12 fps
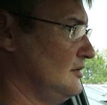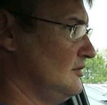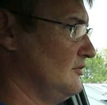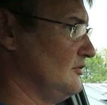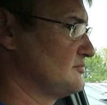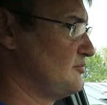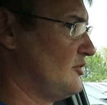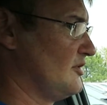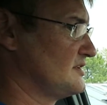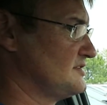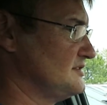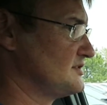There's
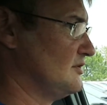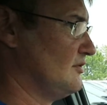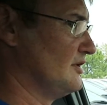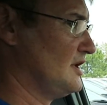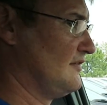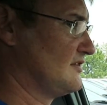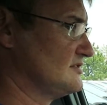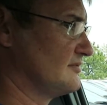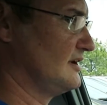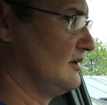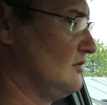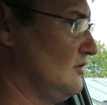park sense going off because I'm
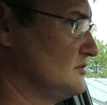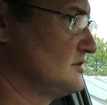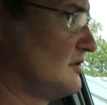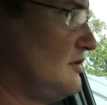getting close to